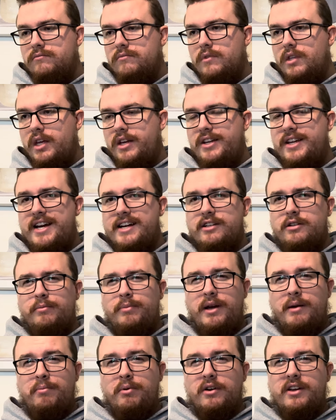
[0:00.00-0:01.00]
And Dr.
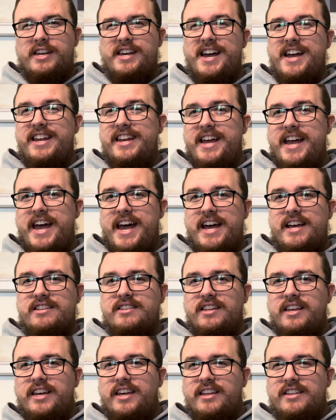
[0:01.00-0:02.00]
Pepper kind of has
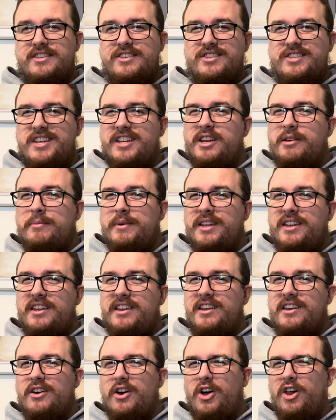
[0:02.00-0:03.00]
like a
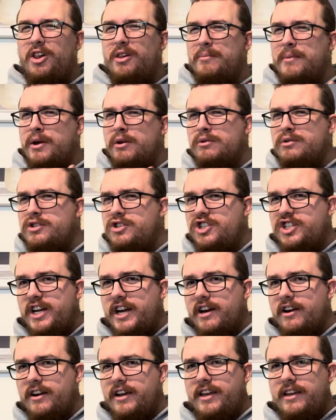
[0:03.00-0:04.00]
cinnamony, almost
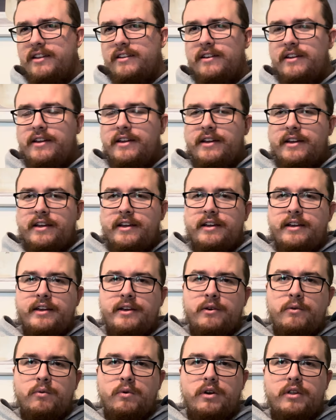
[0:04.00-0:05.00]
cherry,
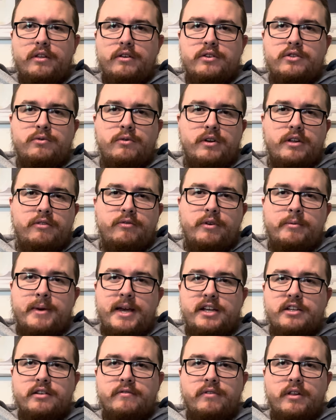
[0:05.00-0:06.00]
one of those 23
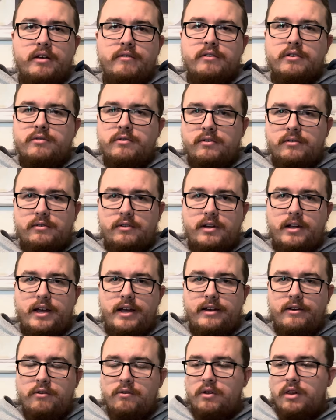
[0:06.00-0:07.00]
magic flavors. I
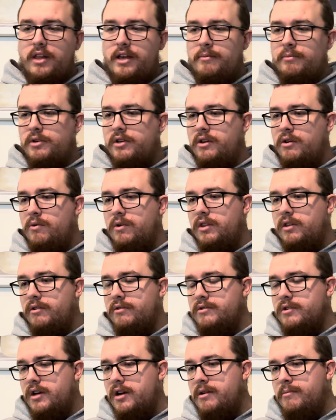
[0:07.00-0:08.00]
don't claim to know what
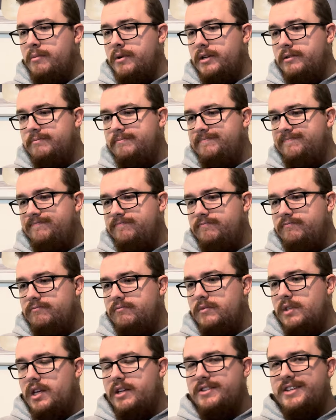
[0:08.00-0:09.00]
those are, but
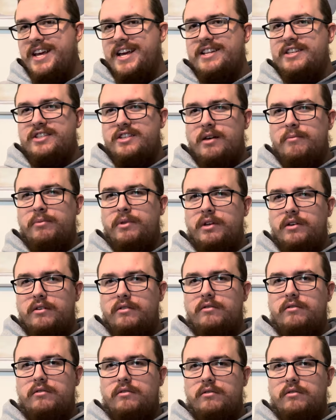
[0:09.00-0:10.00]
it's got something
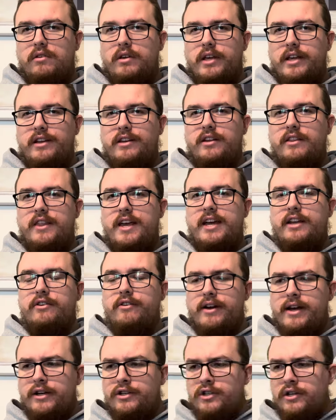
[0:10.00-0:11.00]
hinting in that
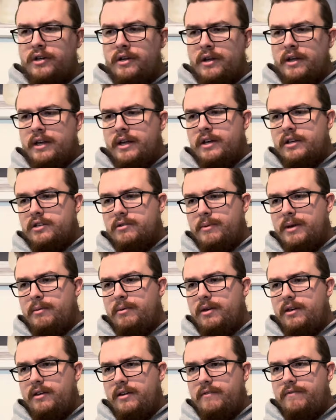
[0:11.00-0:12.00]
direction. So
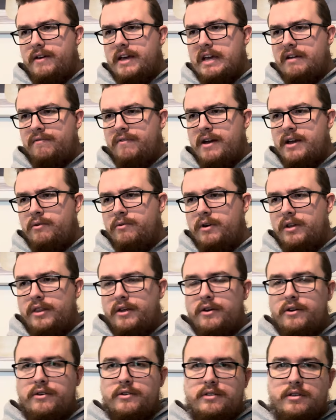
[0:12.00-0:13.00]
maybe if I can find one of
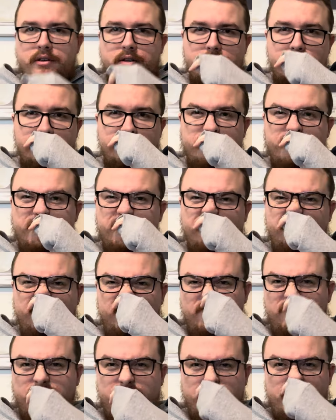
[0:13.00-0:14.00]
those,
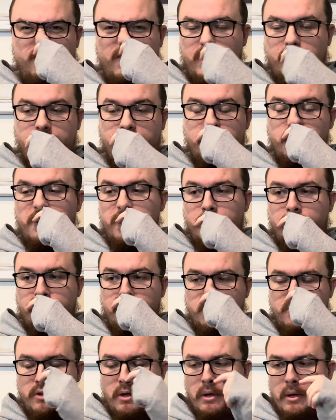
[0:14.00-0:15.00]
we can do one of
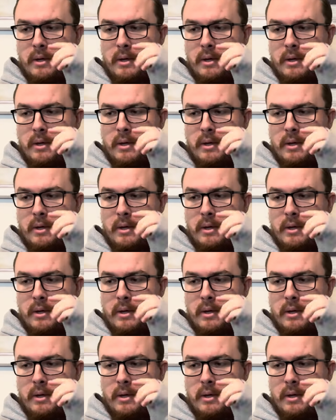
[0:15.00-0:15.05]
those.